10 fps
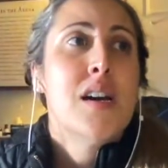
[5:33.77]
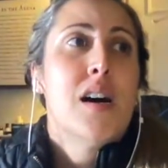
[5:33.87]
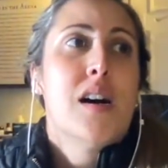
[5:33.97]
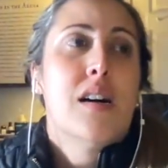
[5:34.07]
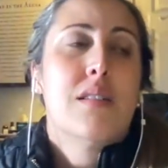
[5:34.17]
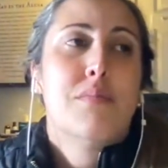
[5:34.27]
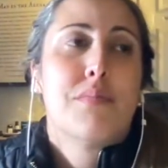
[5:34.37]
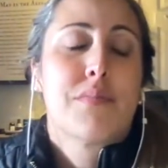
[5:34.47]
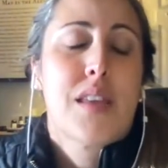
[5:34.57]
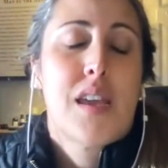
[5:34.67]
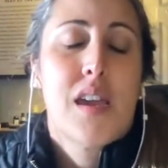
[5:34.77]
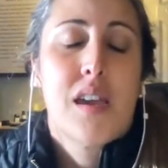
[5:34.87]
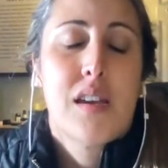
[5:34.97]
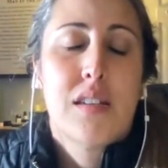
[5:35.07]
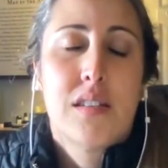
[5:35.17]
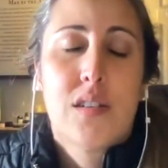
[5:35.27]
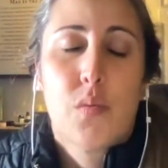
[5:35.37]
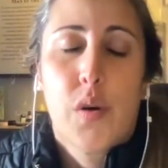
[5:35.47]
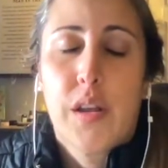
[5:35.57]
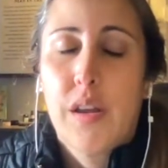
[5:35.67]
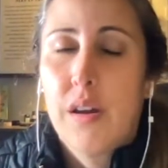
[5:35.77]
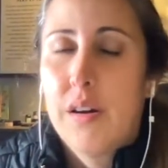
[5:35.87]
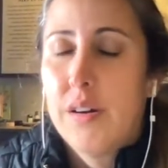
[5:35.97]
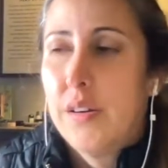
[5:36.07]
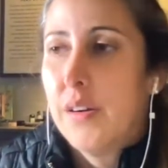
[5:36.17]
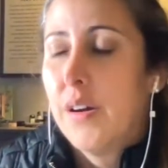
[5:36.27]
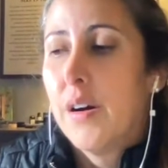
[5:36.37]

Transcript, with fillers: um, and working on